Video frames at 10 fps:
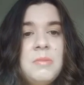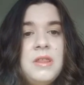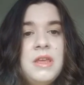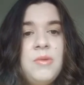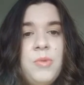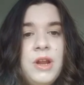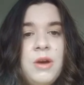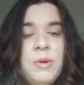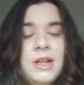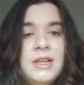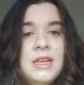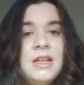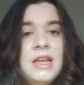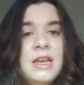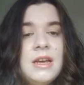But then when I went
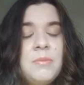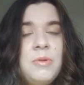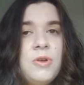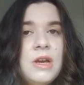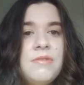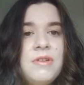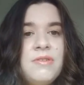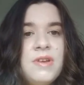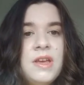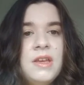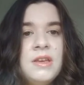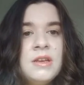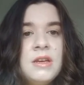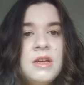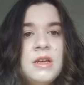to like book
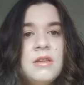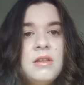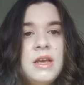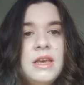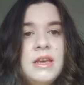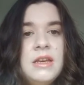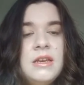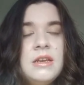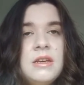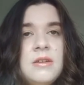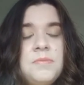everything, like